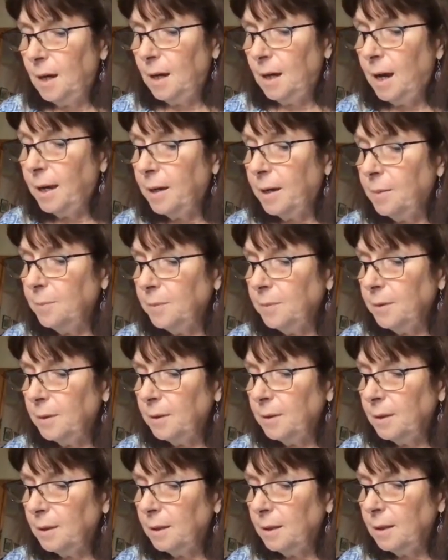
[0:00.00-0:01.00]
I
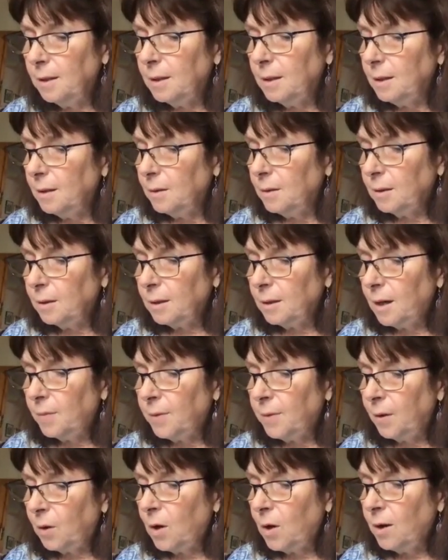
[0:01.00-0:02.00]
am
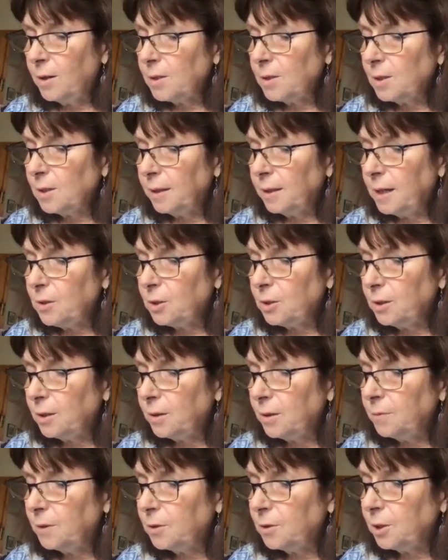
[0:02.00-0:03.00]
the consolation
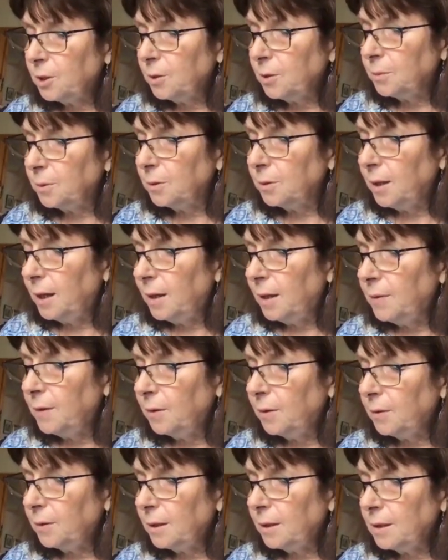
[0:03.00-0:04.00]
of the children and
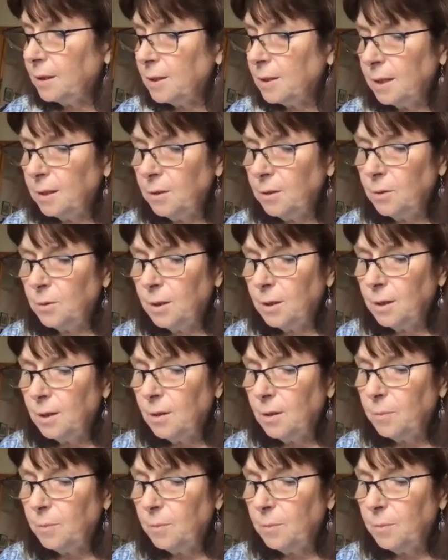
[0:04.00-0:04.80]
their continued